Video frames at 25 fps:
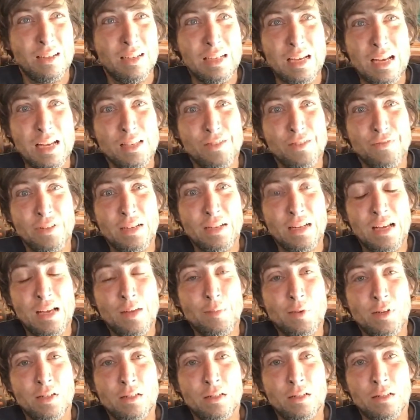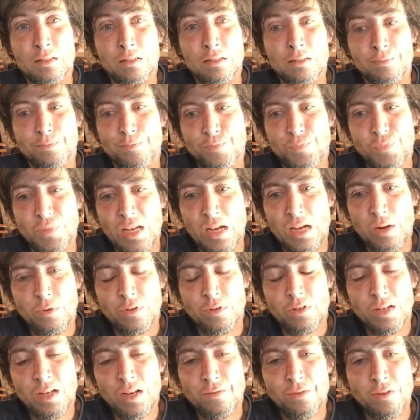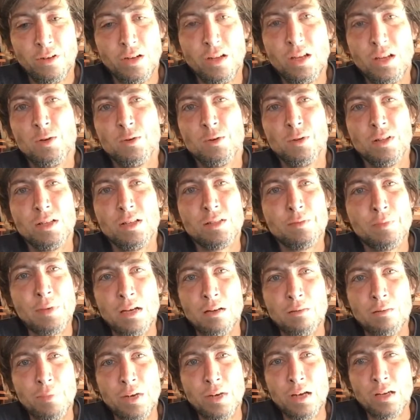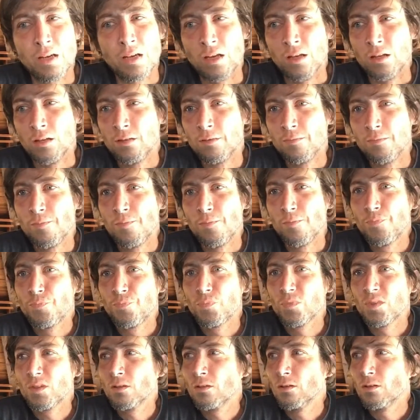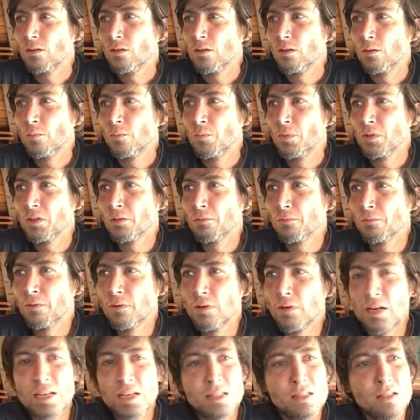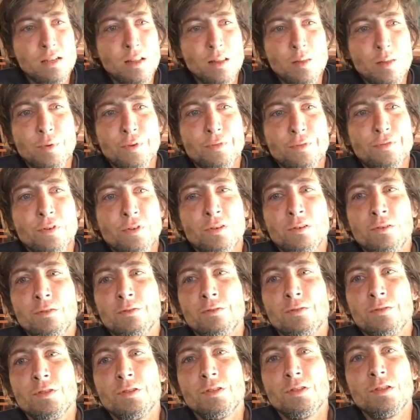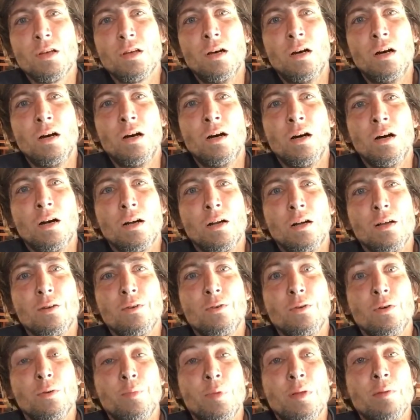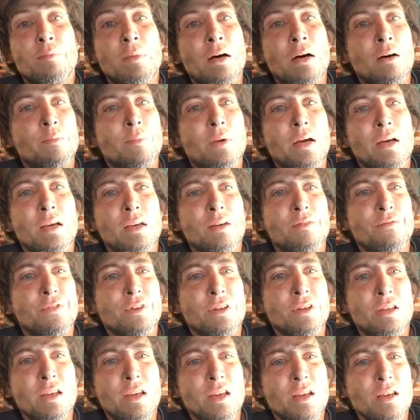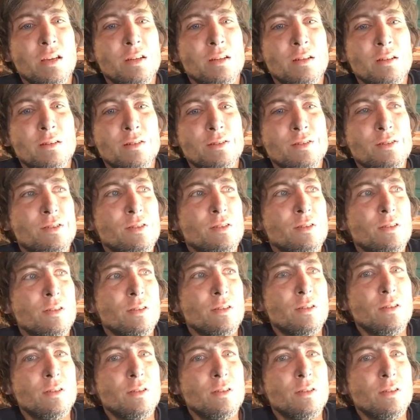guy's phenomenal. I will never equal his mountain biking. But the rest of the buffoons who have been mountain biking for years,